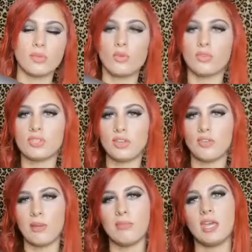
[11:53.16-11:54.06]
Obviously if
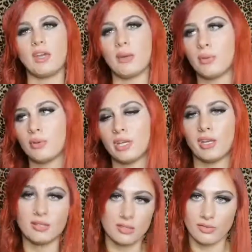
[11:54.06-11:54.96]
you get makeup on it
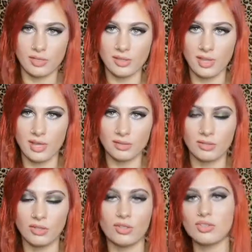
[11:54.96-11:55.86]
and stuff like that,
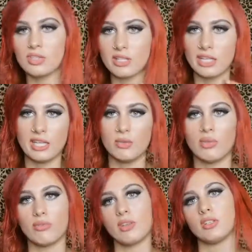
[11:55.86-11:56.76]
you can just clean it
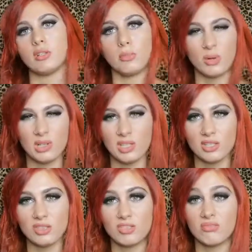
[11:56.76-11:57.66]
with regular
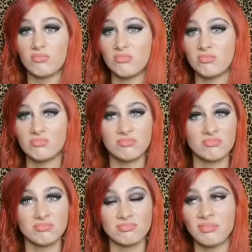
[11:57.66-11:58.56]
polish.
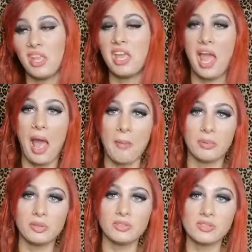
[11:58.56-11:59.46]
It
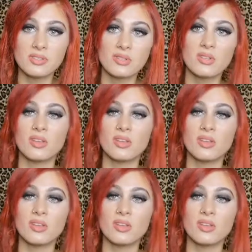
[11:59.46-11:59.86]
happens.